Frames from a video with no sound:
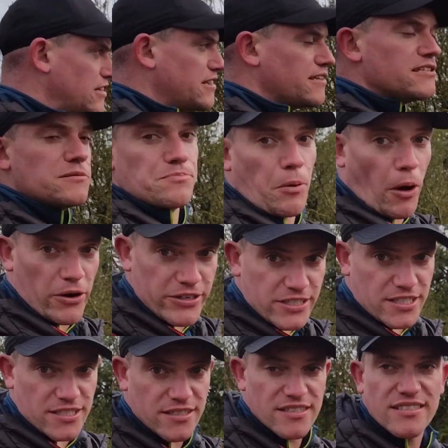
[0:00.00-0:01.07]
at this
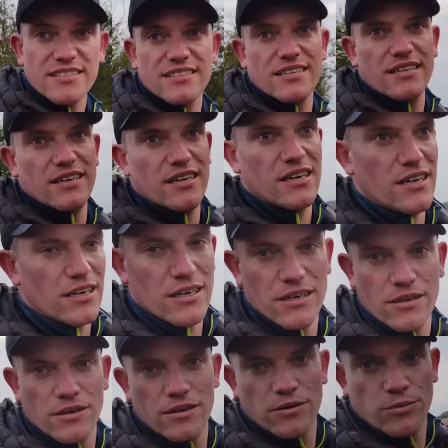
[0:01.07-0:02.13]
point.
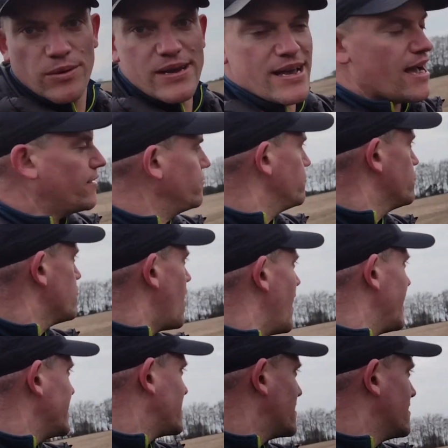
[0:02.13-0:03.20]
We're heading
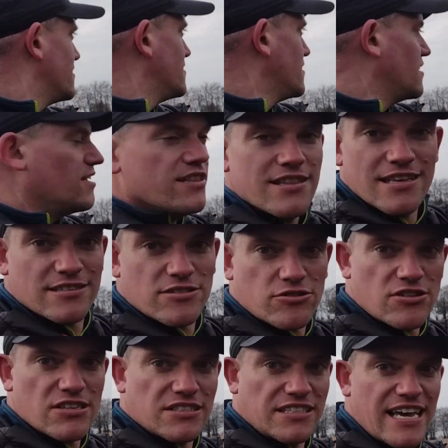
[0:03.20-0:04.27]
right. This is
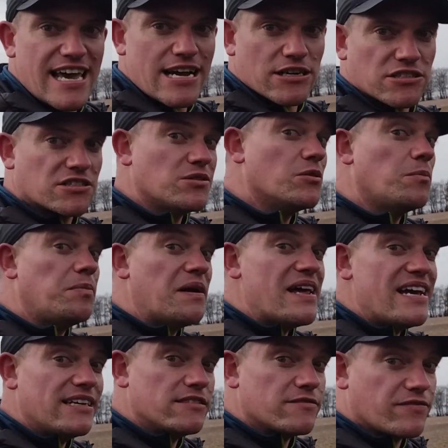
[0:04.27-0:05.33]
going to take us to a
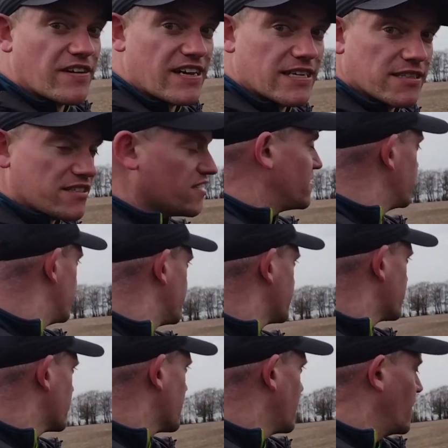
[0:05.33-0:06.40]
plain field.
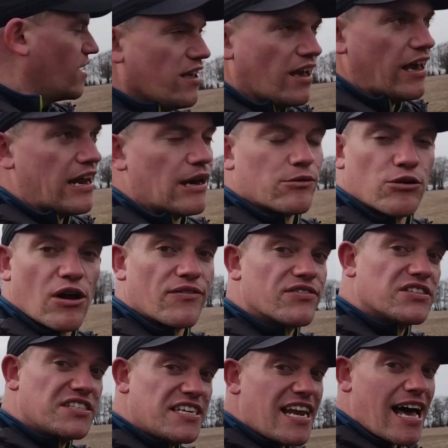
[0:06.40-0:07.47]
And I'm going to have a
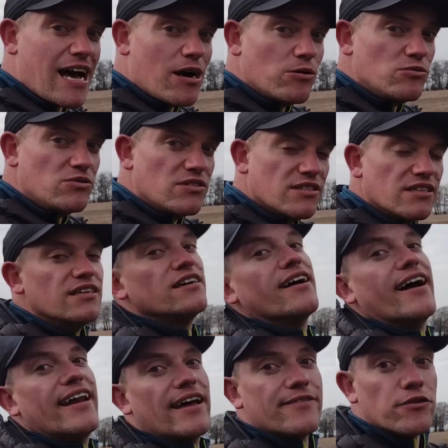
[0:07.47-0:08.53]
sit down
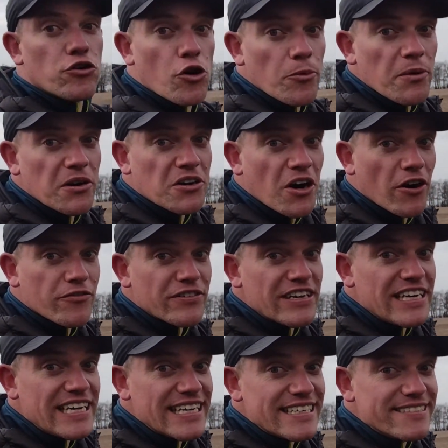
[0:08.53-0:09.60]
and have a cup of
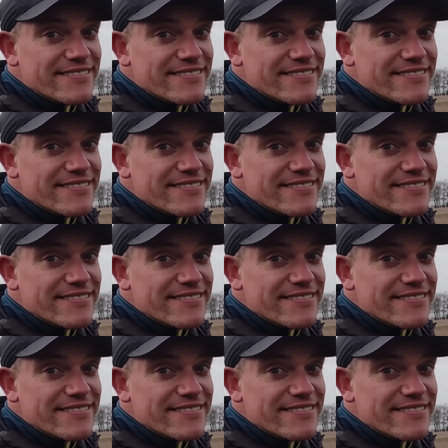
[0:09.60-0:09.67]
coffee.